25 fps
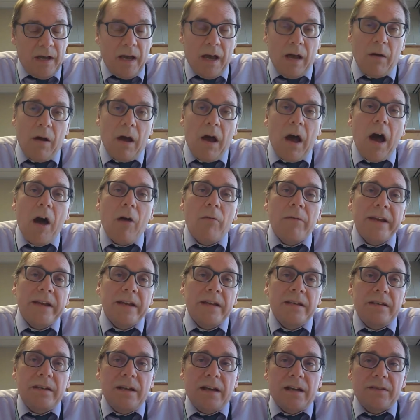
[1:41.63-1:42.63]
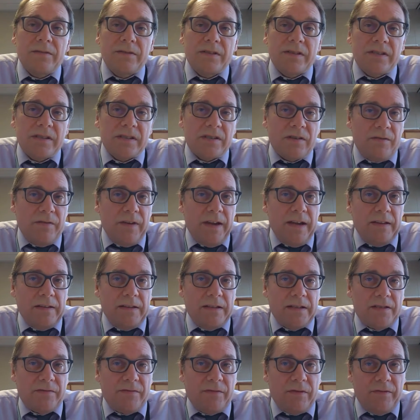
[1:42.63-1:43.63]
how we conduct
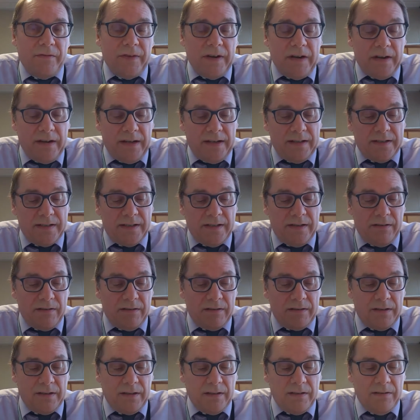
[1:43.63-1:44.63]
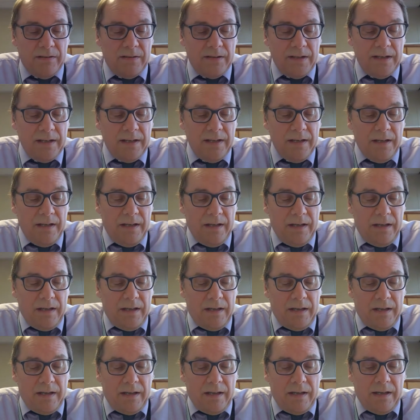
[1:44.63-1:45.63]
surveillance for variants in North Dakota
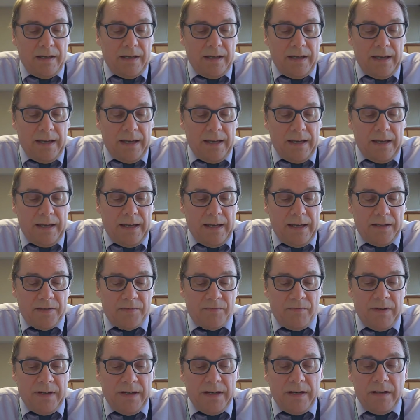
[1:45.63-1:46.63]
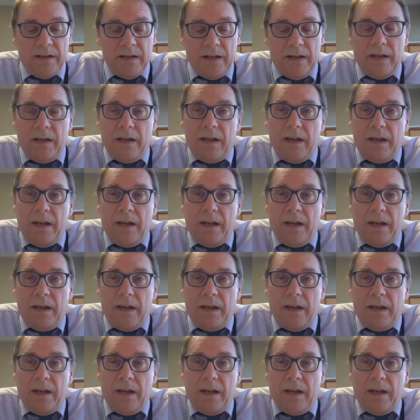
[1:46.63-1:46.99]
as well.